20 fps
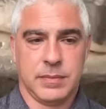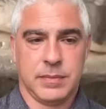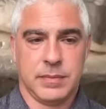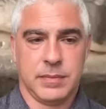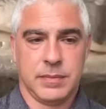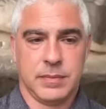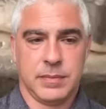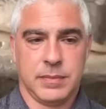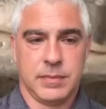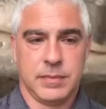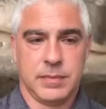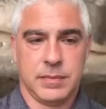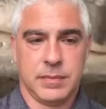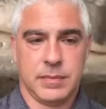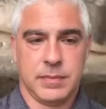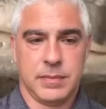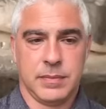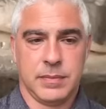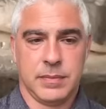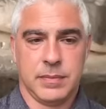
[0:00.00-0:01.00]

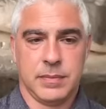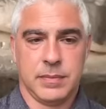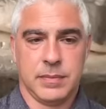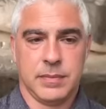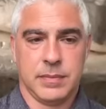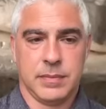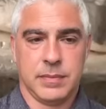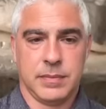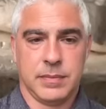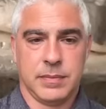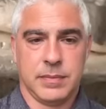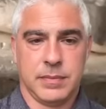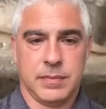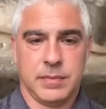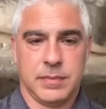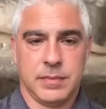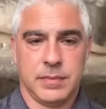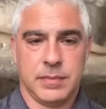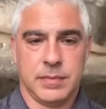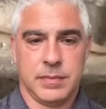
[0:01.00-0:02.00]

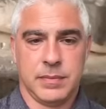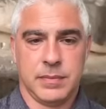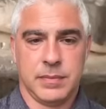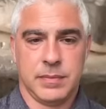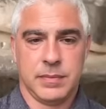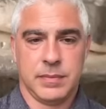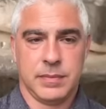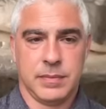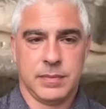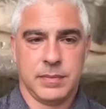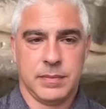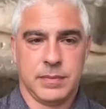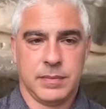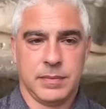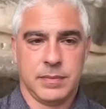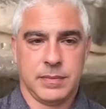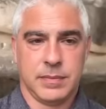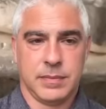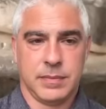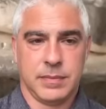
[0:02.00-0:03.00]

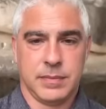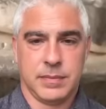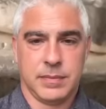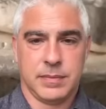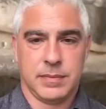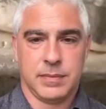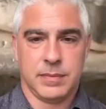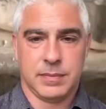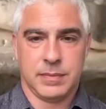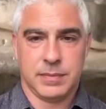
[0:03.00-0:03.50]
The person shown says nothing.